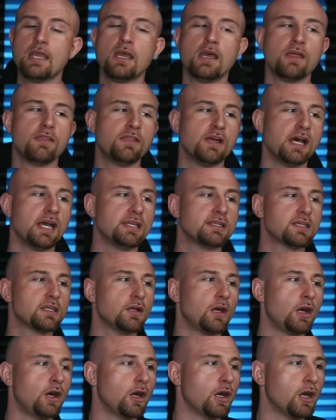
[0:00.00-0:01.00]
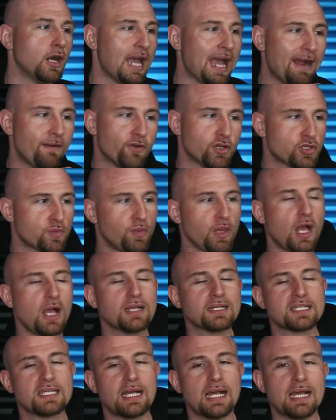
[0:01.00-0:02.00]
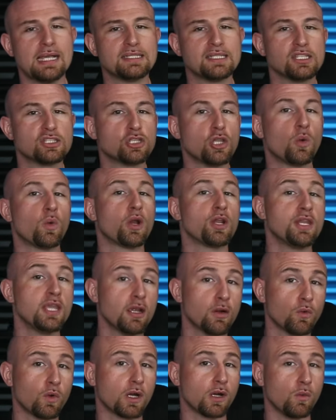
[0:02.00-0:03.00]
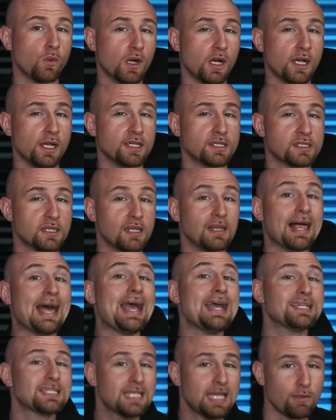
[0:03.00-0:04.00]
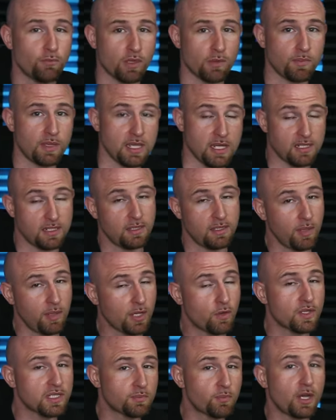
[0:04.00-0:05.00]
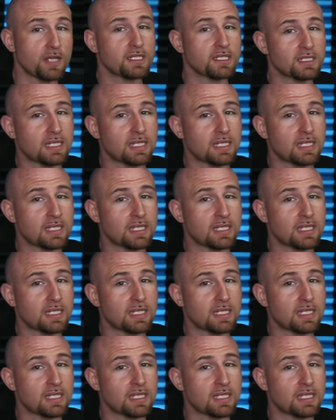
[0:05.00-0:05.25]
that our average block size is nowhere near where it was the last time we peaked, the Bitcoin's price is